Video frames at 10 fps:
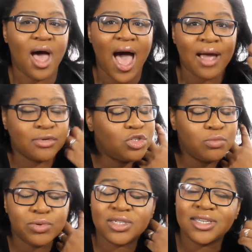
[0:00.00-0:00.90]
I was
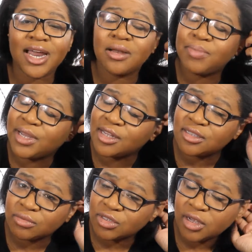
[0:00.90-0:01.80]
super excited because
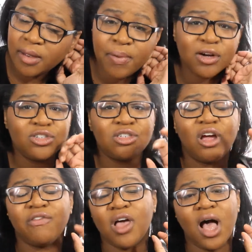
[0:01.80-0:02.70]
there was a person
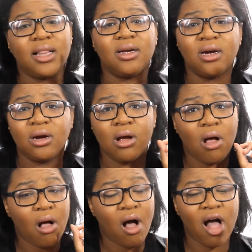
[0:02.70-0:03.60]
of color
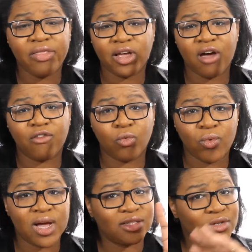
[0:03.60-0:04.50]
on the cover,
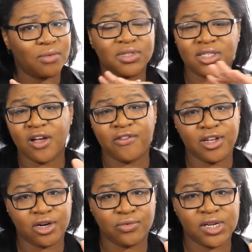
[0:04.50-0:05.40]
1, so I was definitely
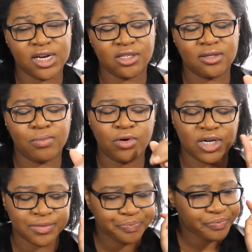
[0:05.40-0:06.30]
going to read it and
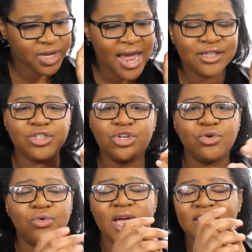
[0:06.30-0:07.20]
support it. And
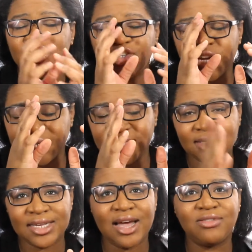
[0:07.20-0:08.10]
2, it
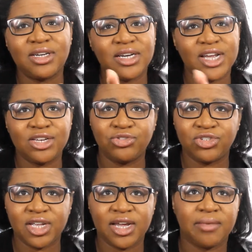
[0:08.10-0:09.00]
just sounded
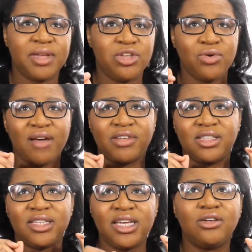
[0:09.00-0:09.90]
interesting. I mean, you have
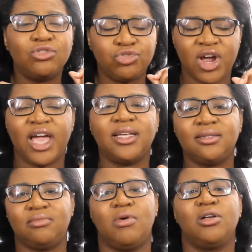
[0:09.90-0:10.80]
illegal dragon
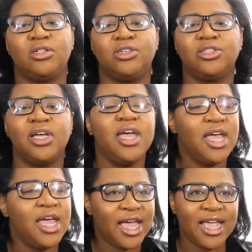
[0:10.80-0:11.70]
smugglers
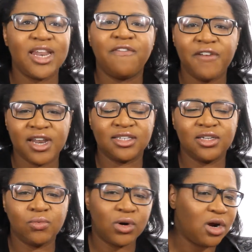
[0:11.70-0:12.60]
in a
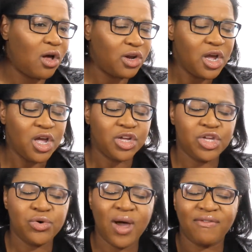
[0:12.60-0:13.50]
fantasy world.
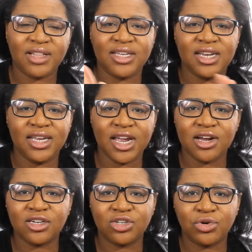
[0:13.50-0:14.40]
You have a lead
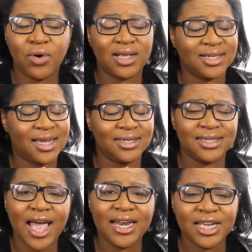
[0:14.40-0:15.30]
character who has an
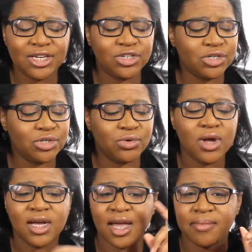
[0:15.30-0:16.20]
anxiety
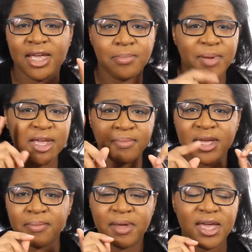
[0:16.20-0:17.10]
issue. I mean, ping,
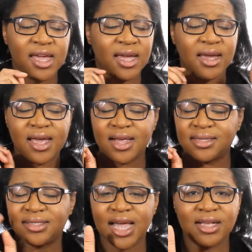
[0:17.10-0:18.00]
ping, ping.
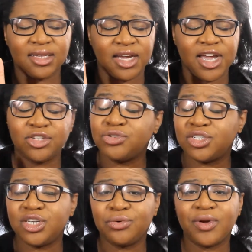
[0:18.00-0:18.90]
It sounds like an
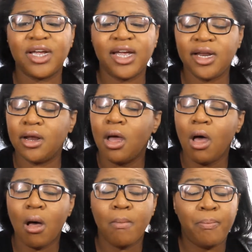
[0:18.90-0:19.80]
interesting read,
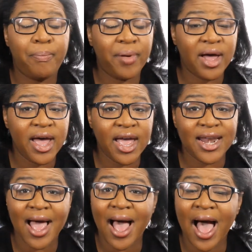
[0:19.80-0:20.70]

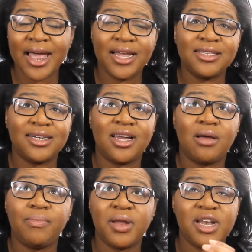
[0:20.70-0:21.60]
but I ended
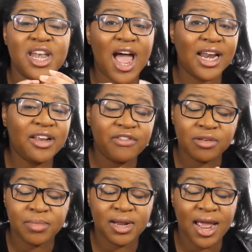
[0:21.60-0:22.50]
up not
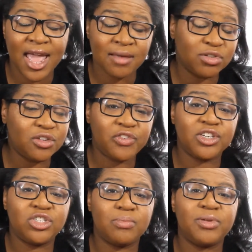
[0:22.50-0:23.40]
even able to
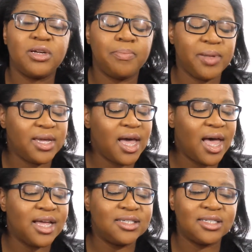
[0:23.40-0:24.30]
finish the book
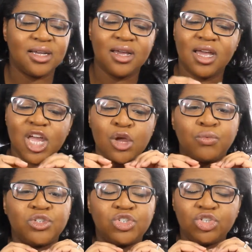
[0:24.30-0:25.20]
because it
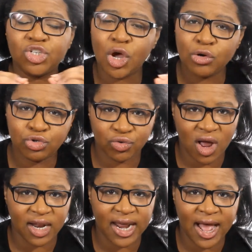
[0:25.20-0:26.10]
was so
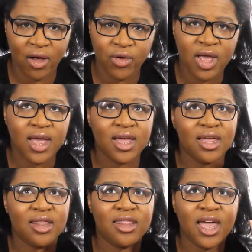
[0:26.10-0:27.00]
drawn out.
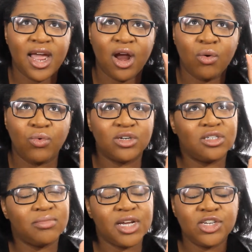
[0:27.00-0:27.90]
There were
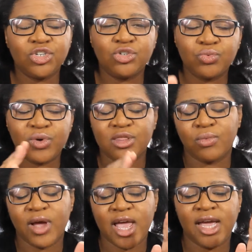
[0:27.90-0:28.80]
some issues with the
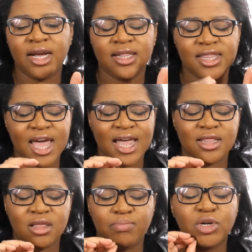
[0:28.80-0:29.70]
way
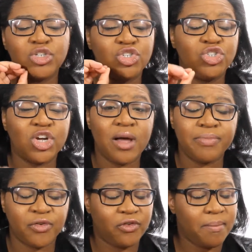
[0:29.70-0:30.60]
that the book
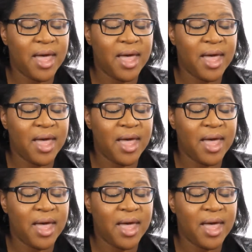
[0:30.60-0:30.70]
jumped from